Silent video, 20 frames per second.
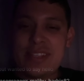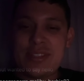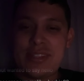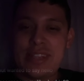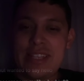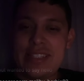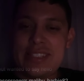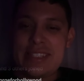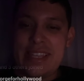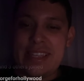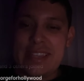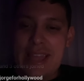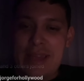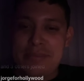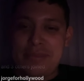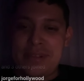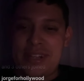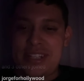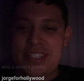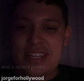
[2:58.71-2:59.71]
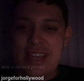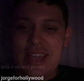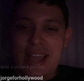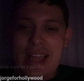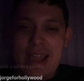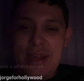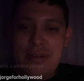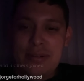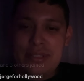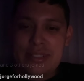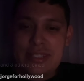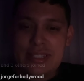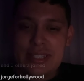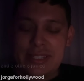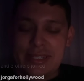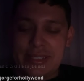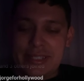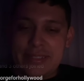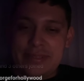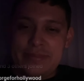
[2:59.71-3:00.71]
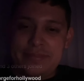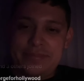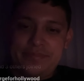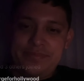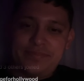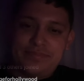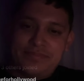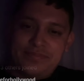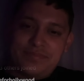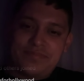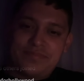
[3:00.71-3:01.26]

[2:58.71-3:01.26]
That's let's say that much. I would suck it.